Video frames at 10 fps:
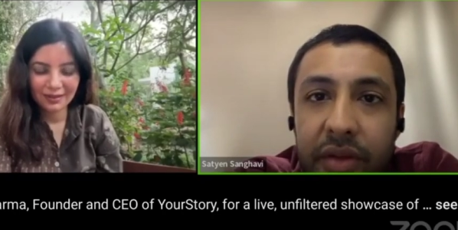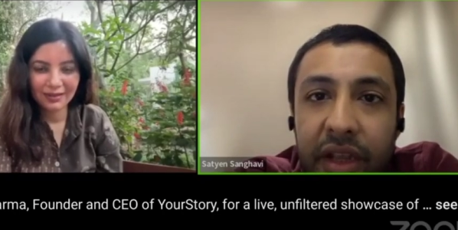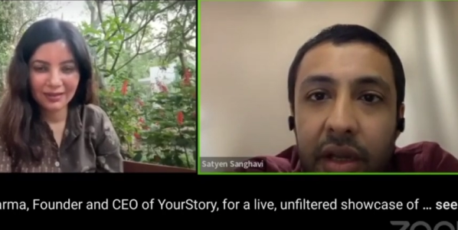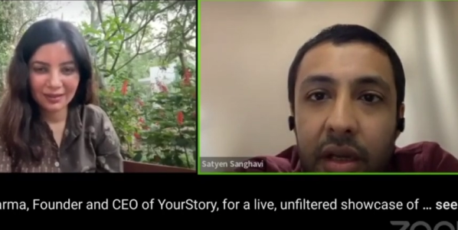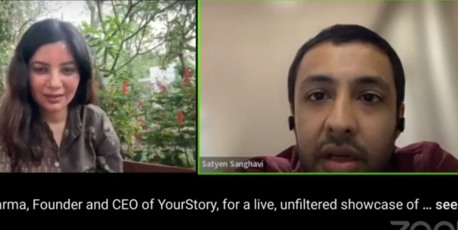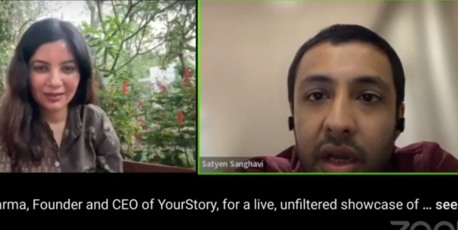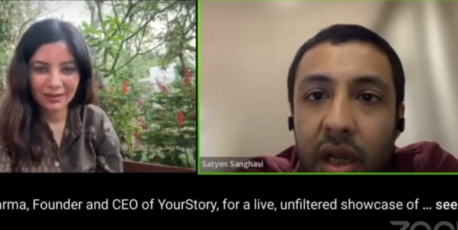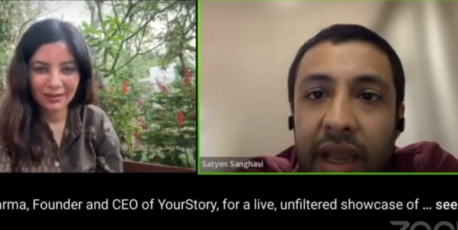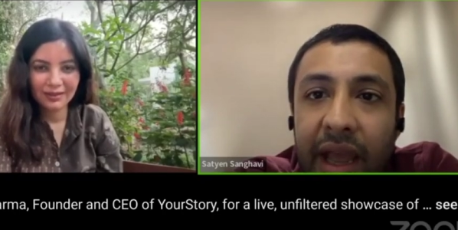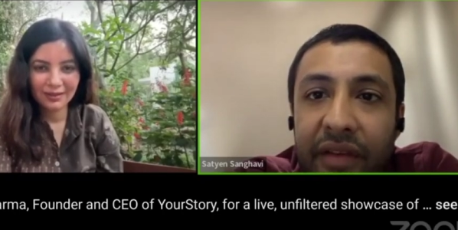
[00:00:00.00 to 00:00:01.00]
Speaker 1: Uh, they
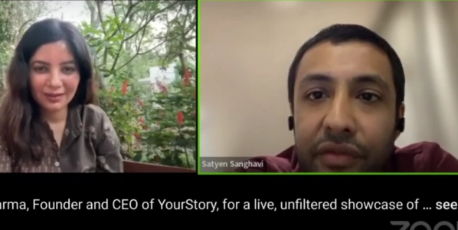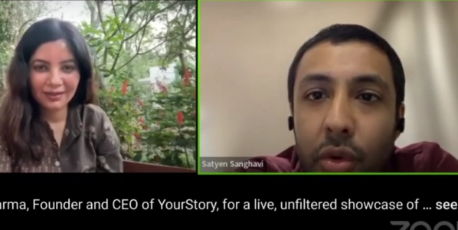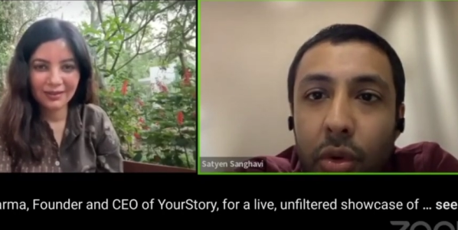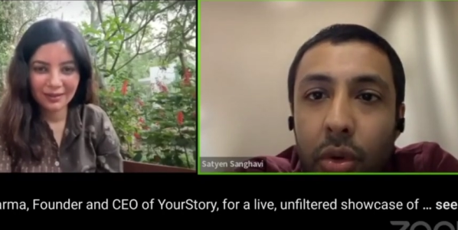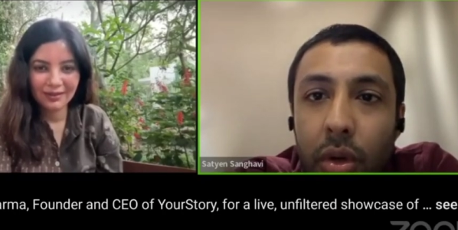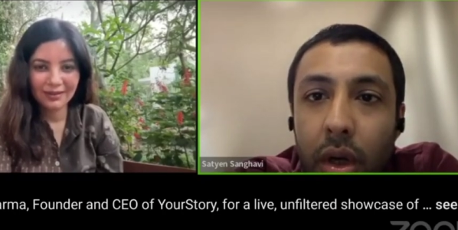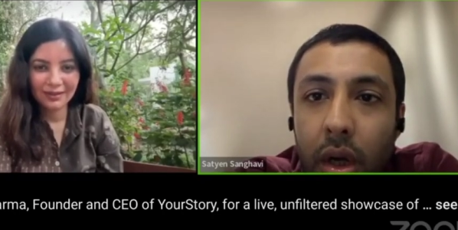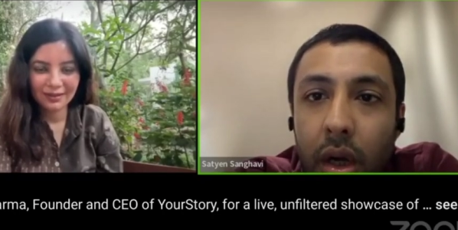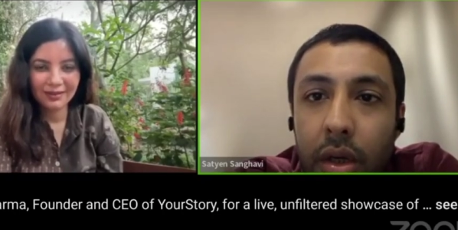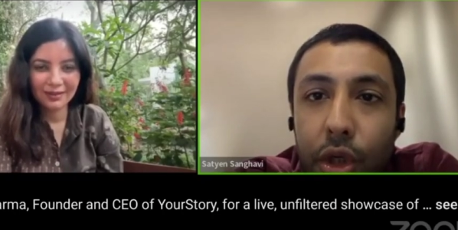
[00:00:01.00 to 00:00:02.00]
really have no
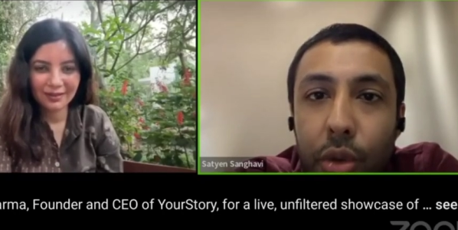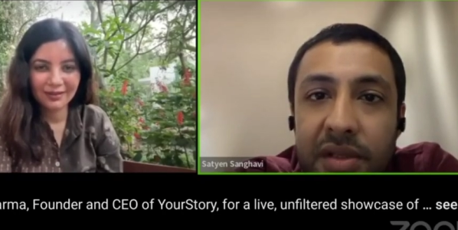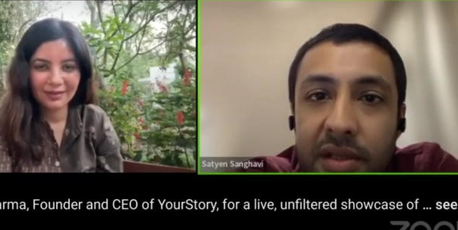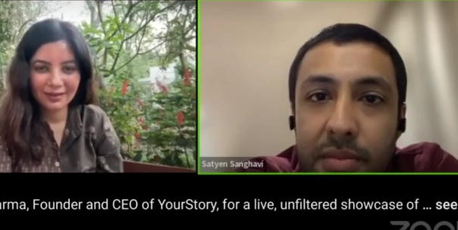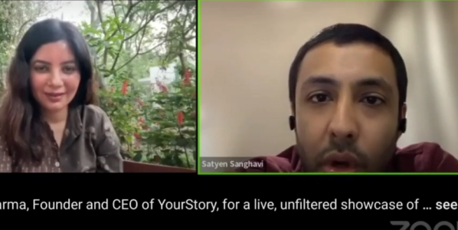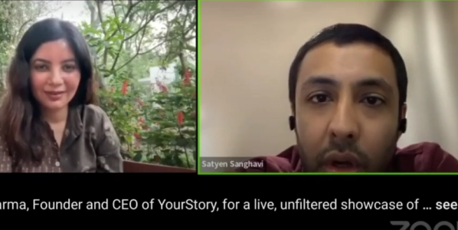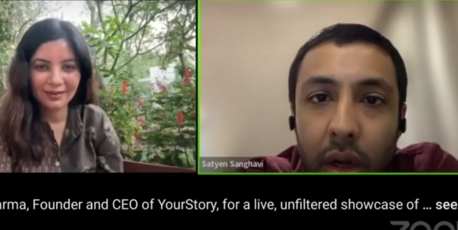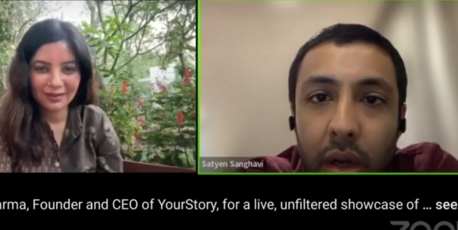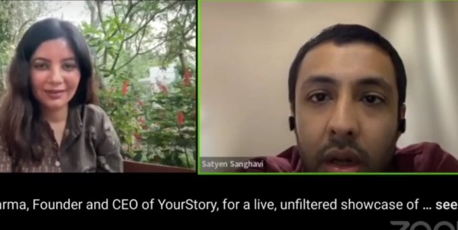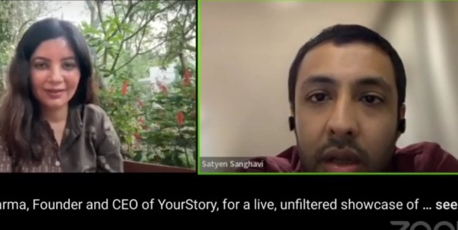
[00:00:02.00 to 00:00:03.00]
uh, new business model.